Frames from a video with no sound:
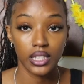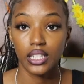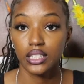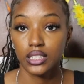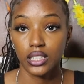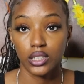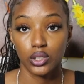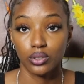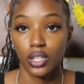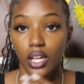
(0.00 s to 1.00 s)
this
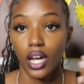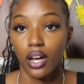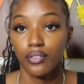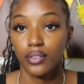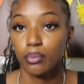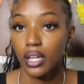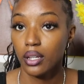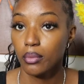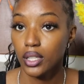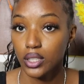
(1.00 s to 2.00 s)
issue. They have
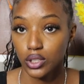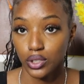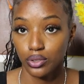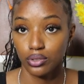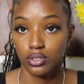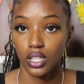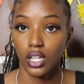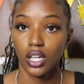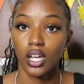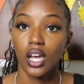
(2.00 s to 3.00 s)
abandonment issues.
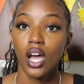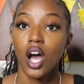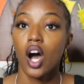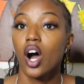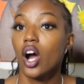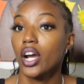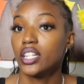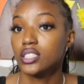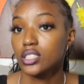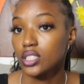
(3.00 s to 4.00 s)
They are
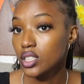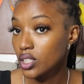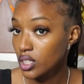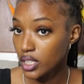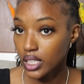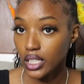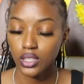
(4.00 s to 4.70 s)
insecure.